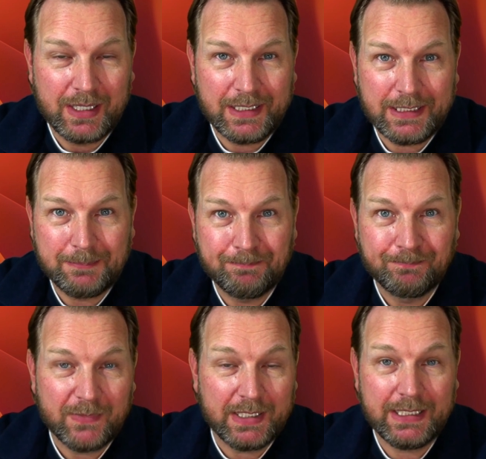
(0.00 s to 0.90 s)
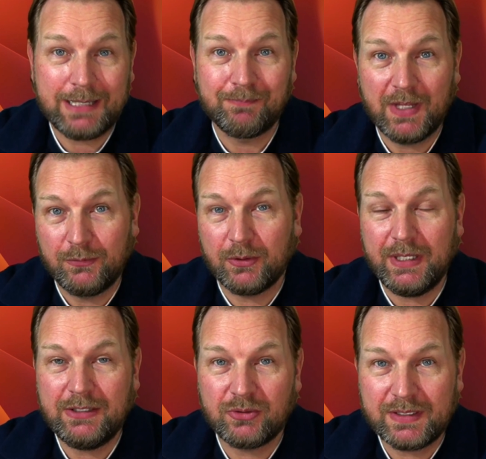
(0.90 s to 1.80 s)
And again, if you're
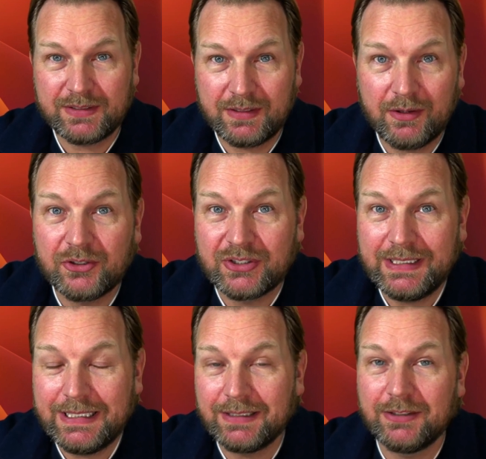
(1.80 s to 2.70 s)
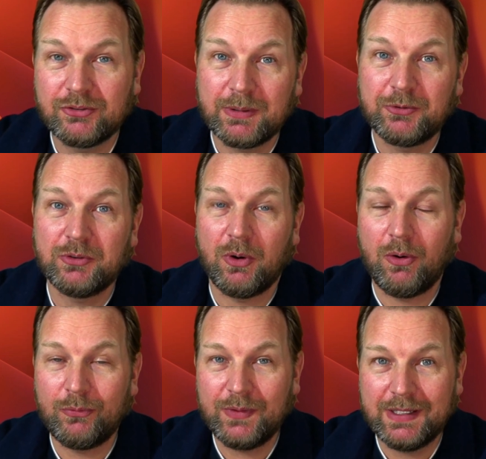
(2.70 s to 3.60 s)
interested, there is a link in the description
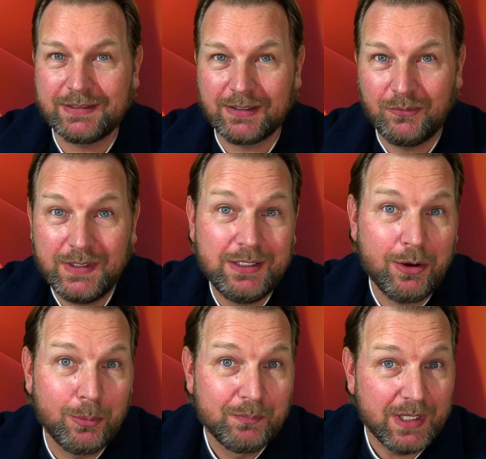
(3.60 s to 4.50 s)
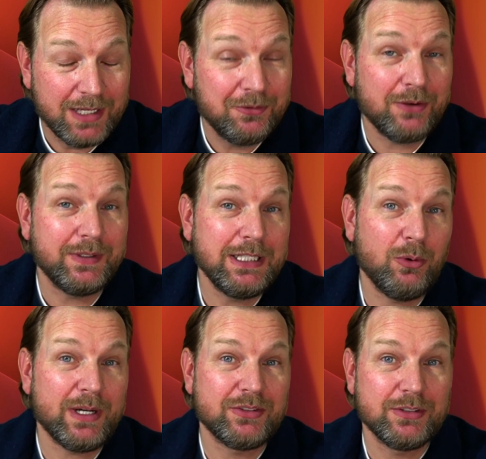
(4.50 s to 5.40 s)
of this video. If you have any
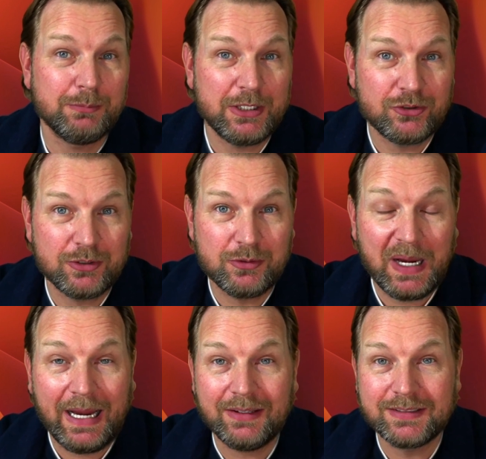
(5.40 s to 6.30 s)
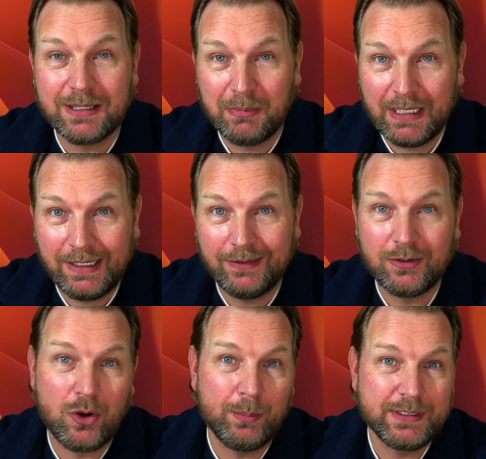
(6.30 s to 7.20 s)
questions, make sure to ask them in the
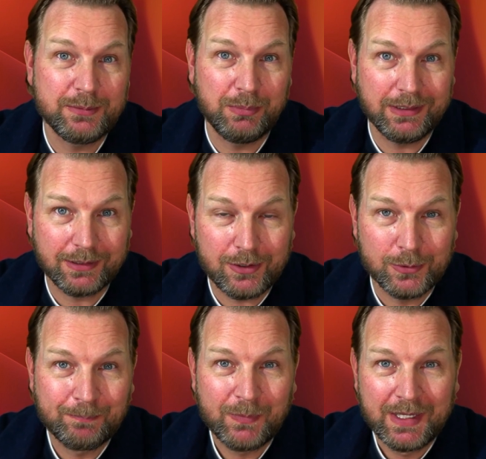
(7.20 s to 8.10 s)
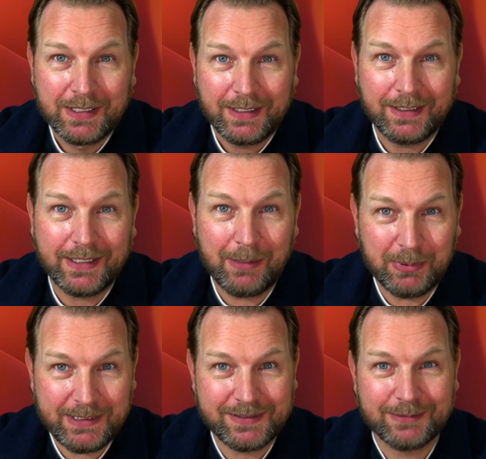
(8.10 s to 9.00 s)
comments below. And
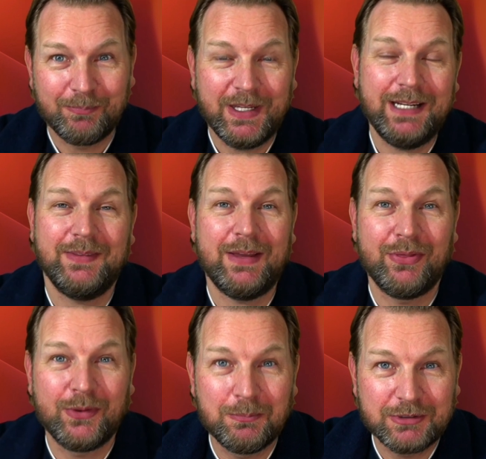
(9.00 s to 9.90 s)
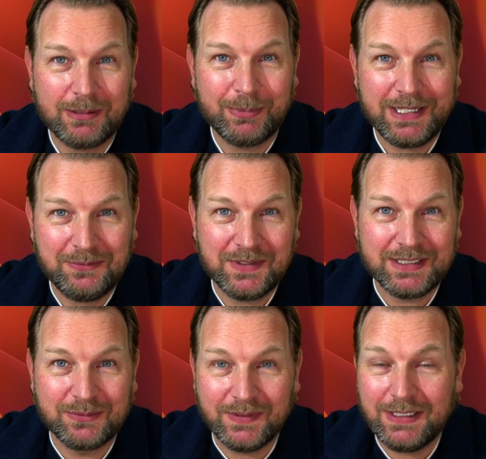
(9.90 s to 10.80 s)
please hit that thumbs up if
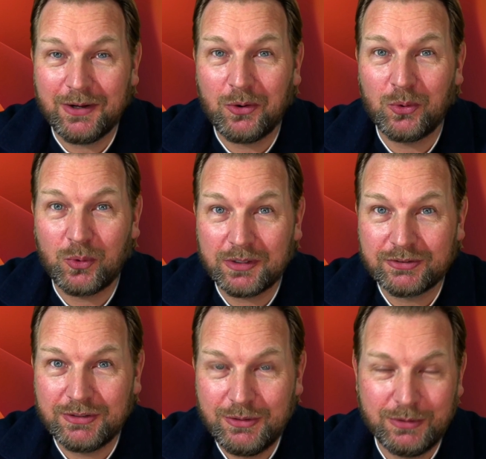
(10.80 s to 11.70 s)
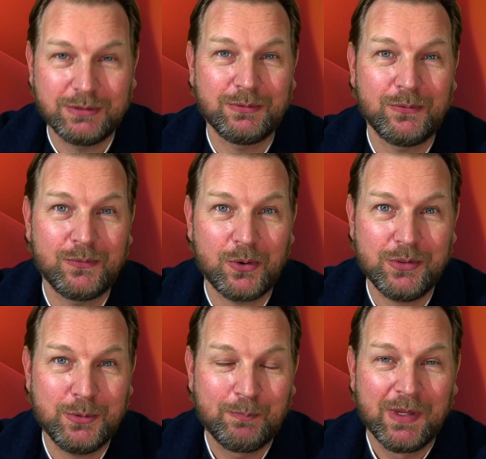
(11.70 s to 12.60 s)
this video was useful for
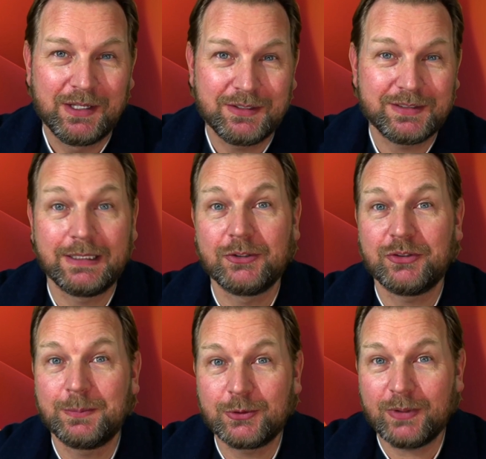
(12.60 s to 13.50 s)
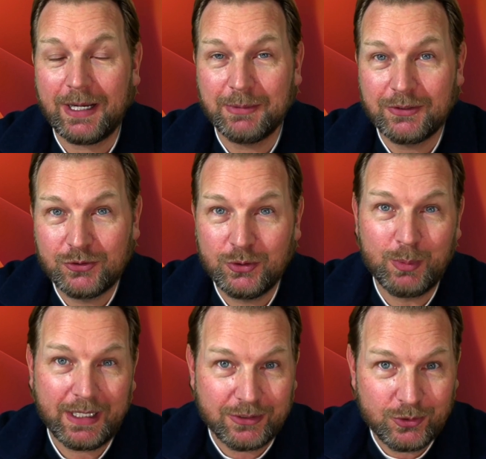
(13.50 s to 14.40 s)
you. Consider subscribing to
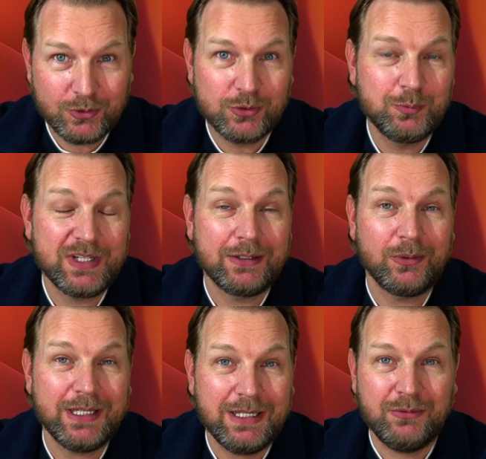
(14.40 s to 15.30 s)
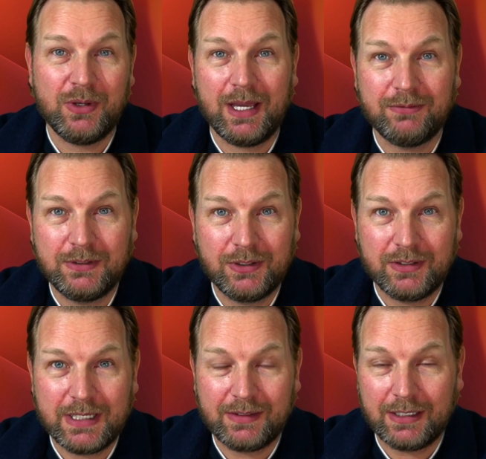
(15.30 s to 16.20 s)
my YouTube channel if you haven't
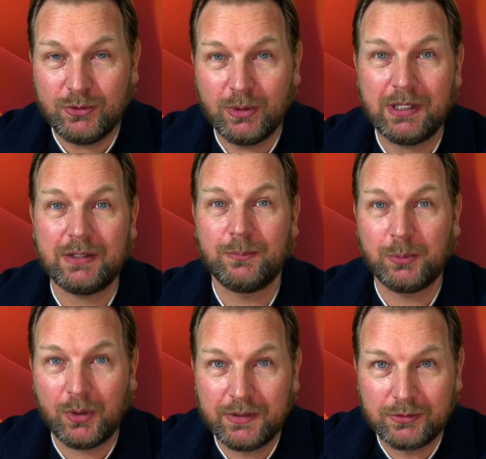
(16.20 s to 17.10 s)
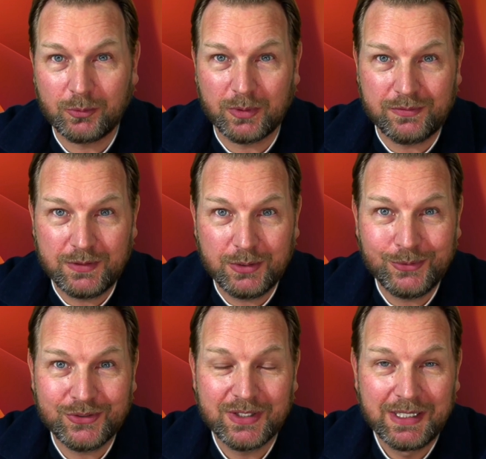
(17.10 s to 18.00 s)
done yet. I do a lot of product
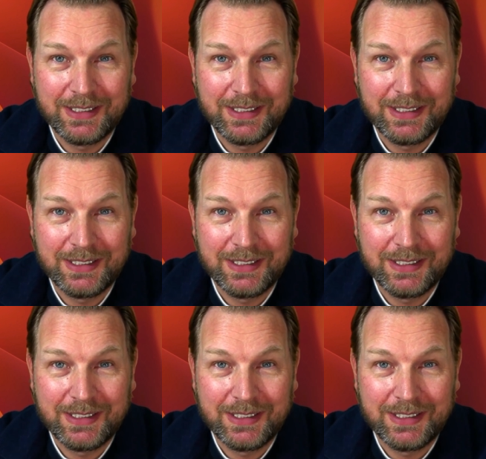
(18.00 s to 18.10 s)
reviews.